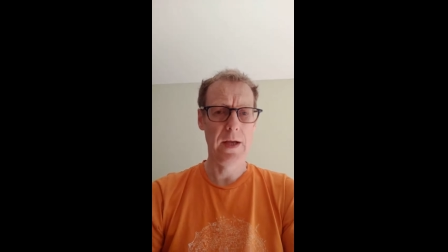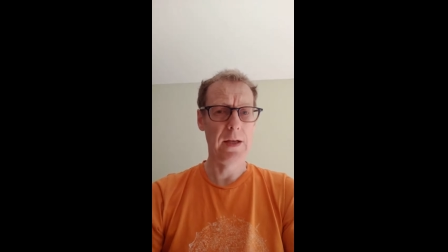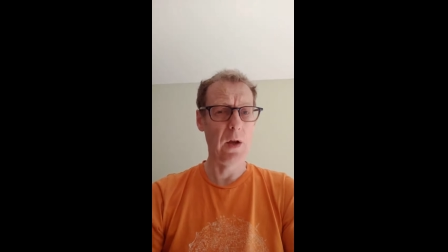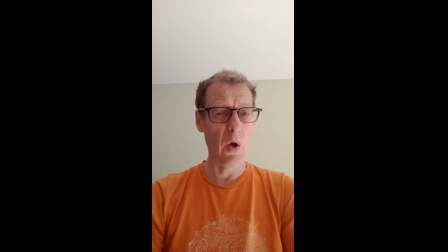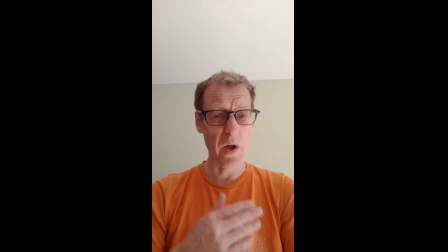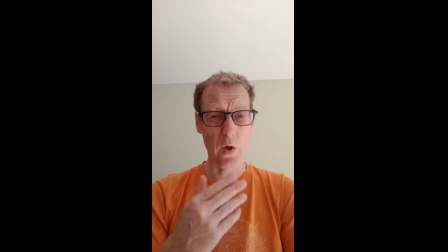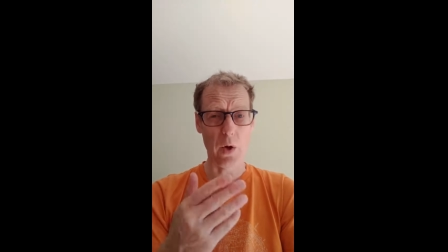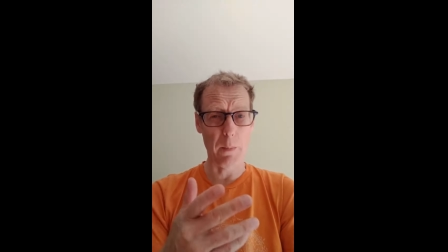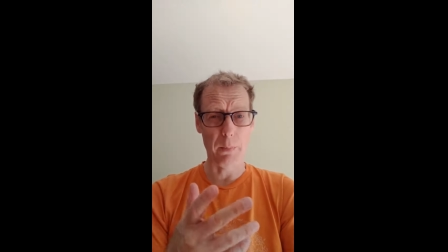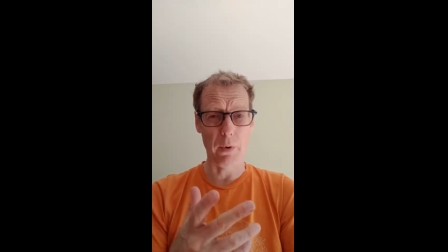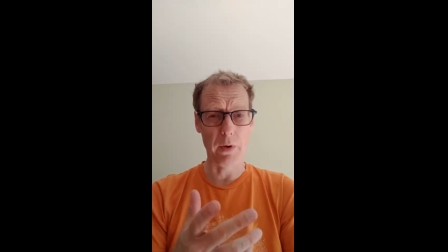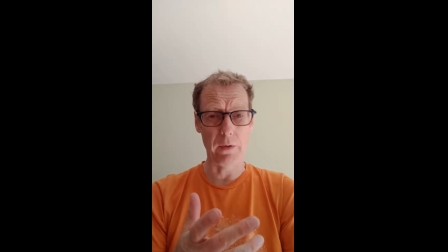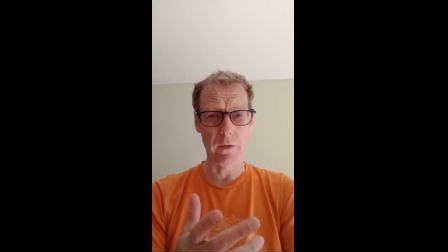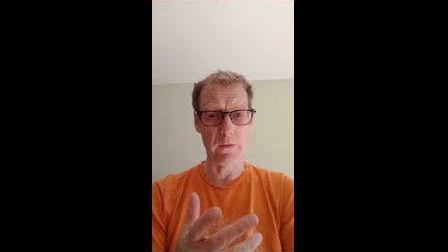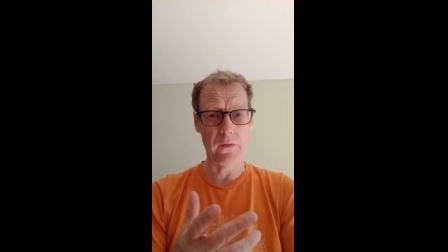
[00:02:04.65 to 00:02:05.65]
Now I got a
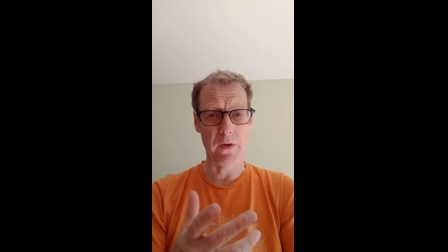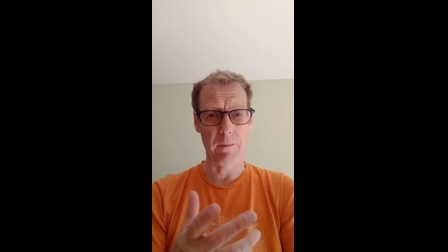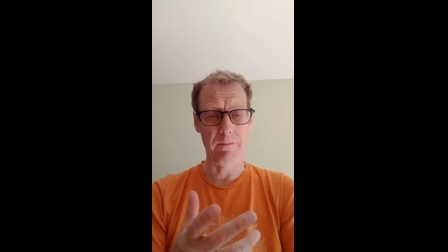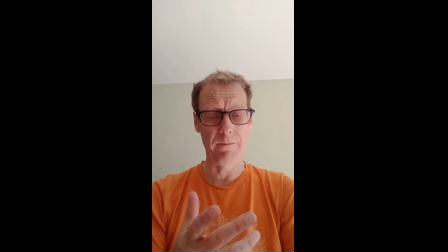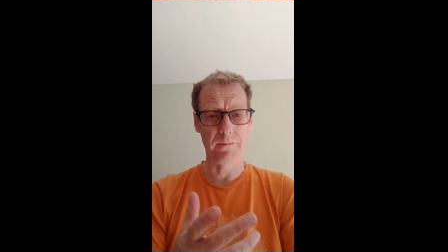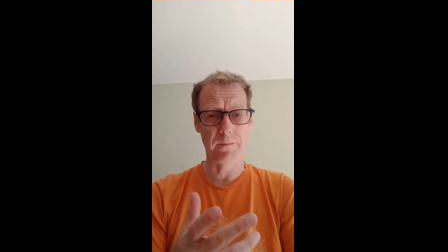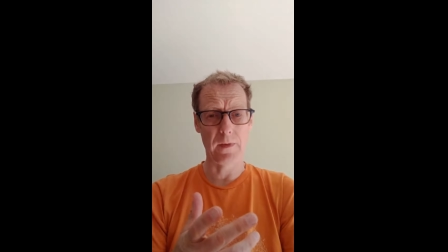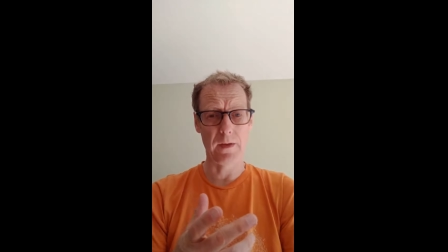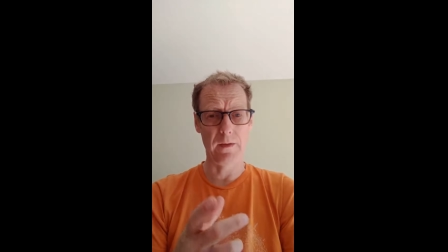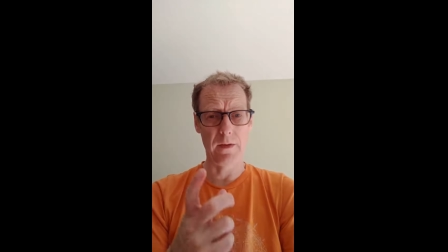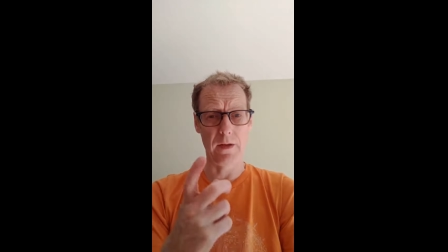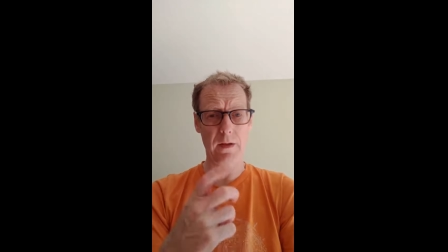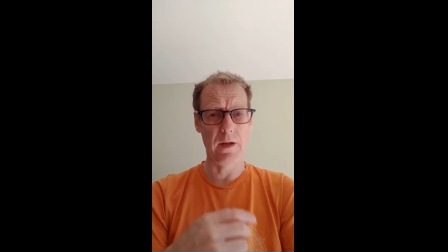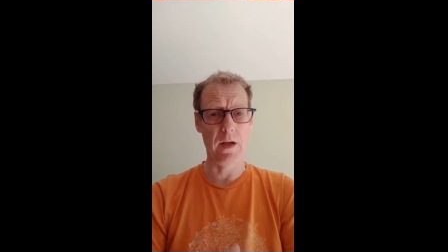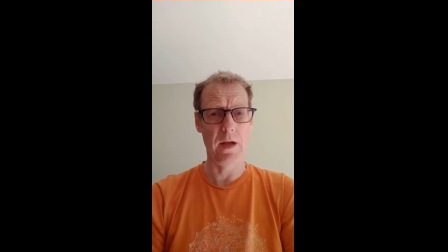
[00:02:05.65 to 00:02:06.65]
product,
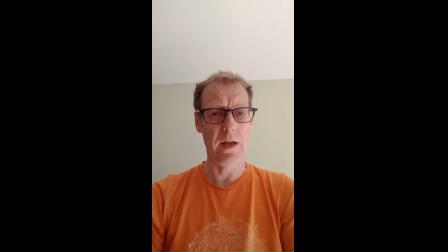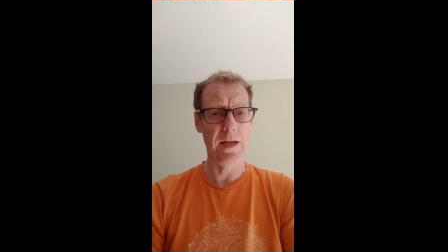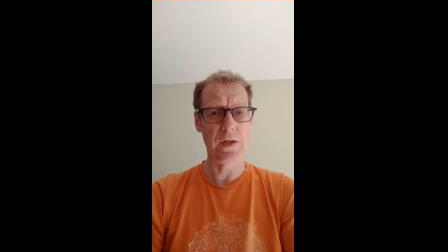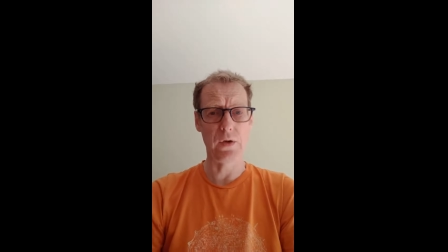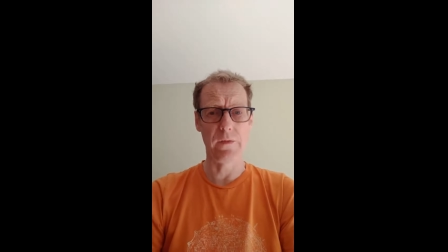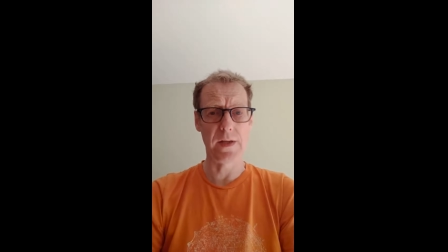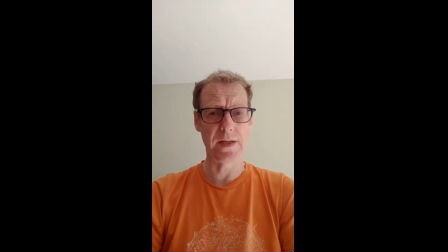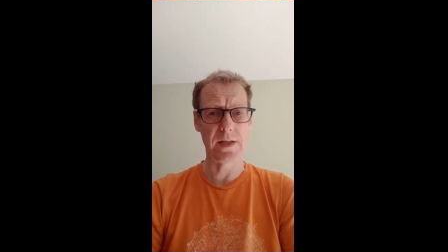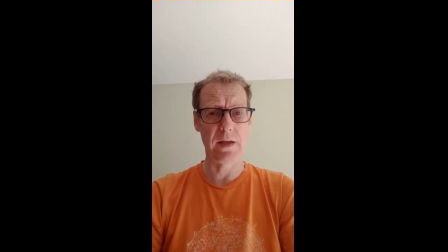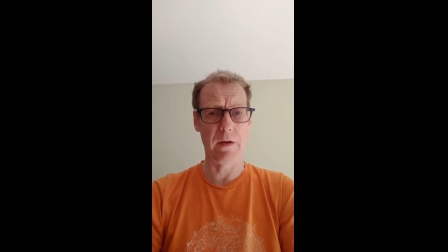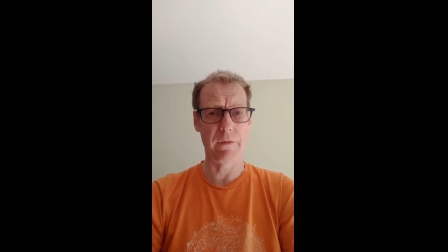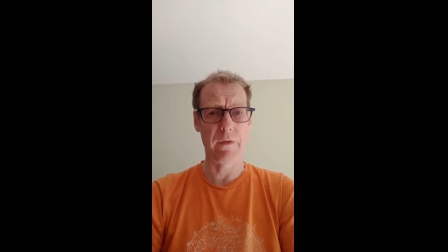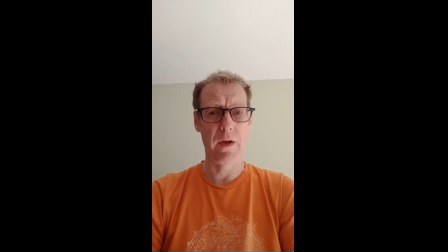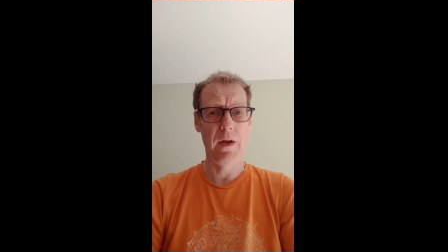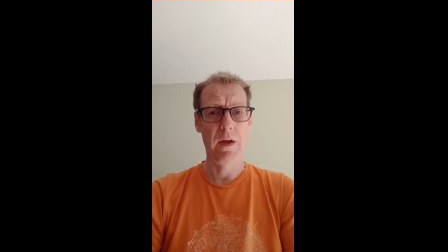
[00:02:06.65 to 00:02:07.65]
a litre of this
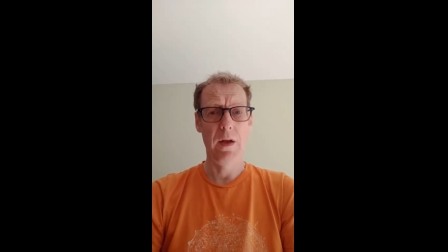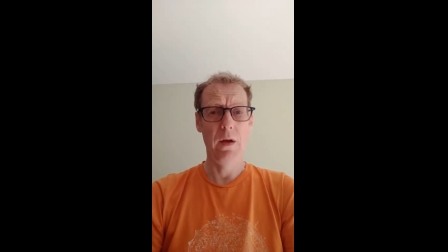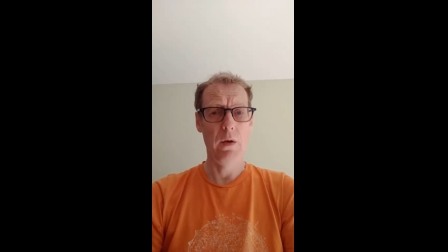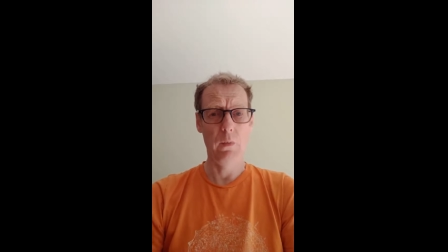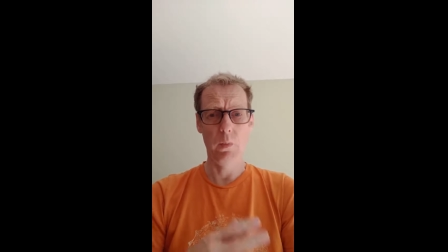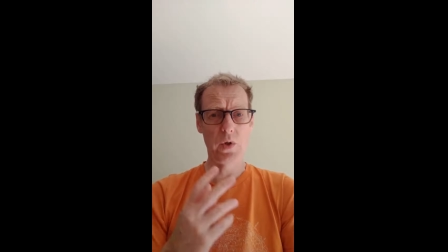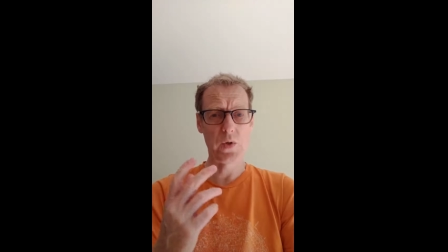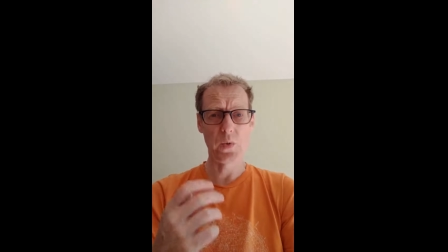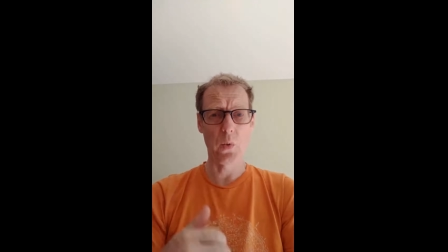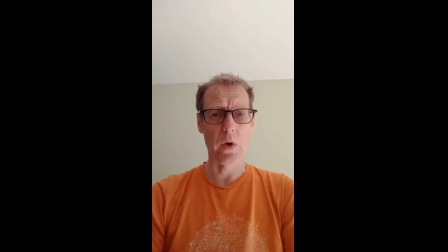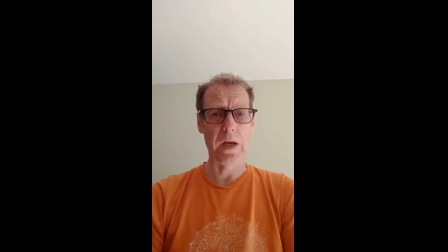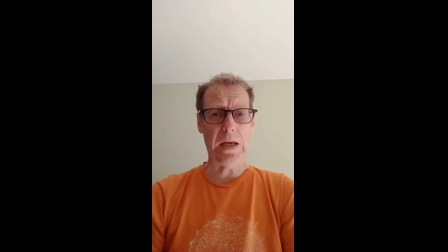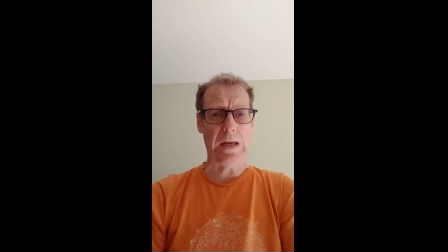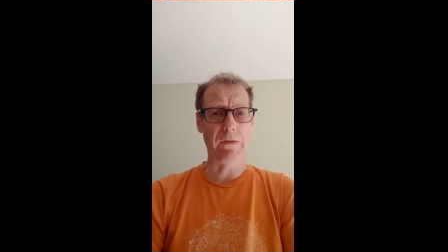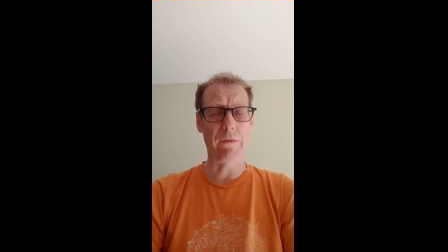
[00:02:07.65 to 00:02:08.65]
stuff, which is
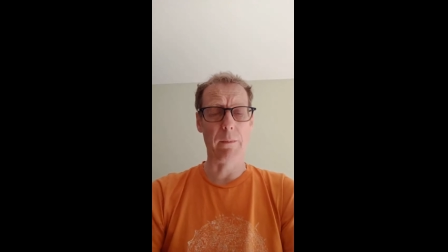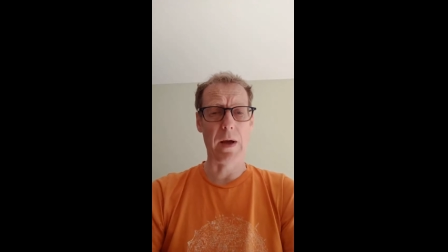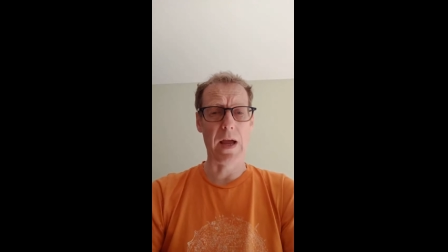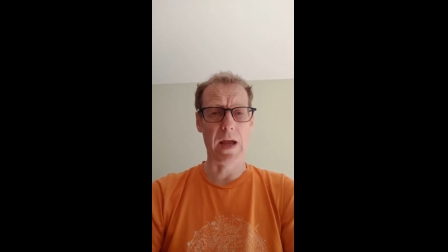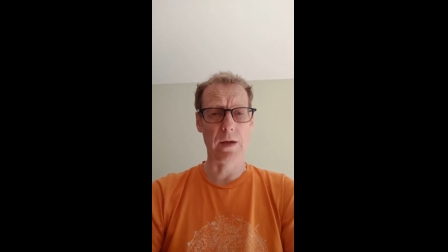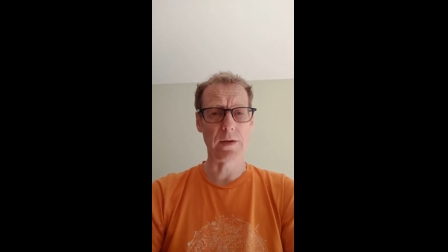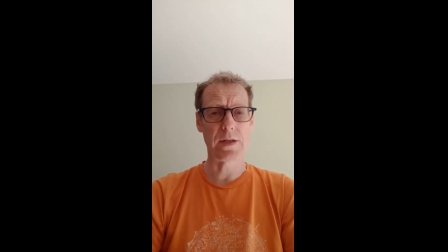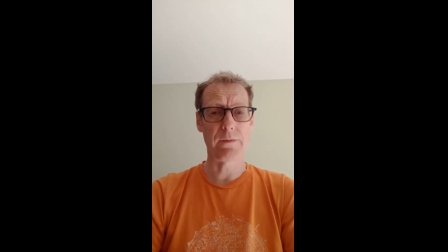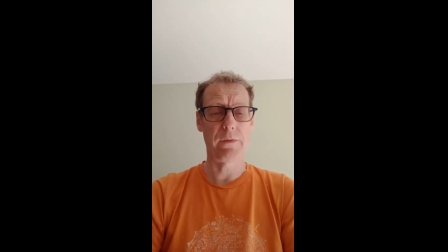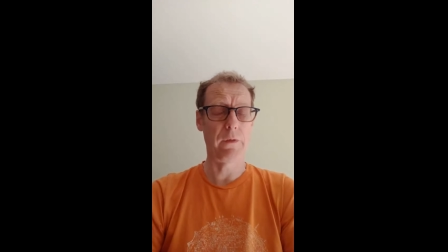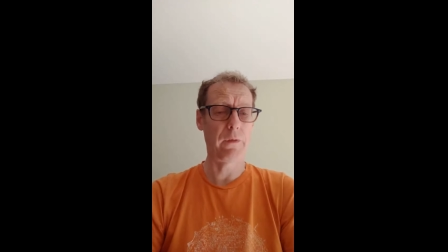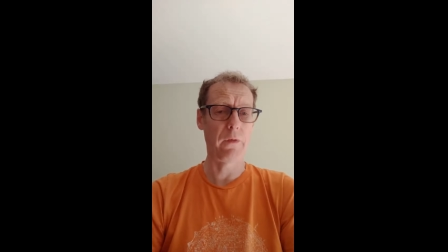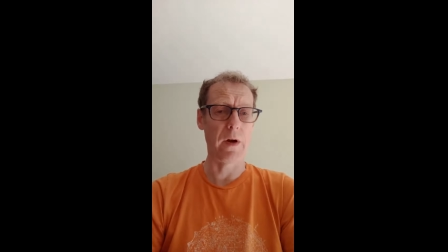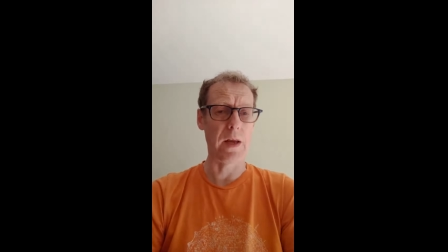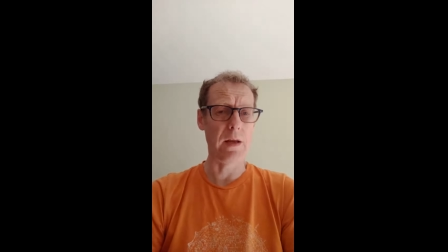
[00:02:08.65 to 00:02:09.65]
all I needed for my house for
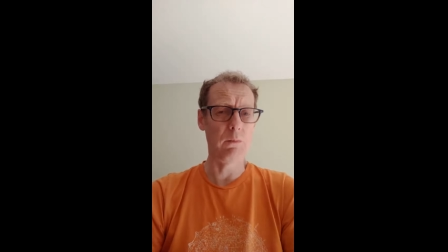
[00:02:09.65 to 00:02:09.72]
free.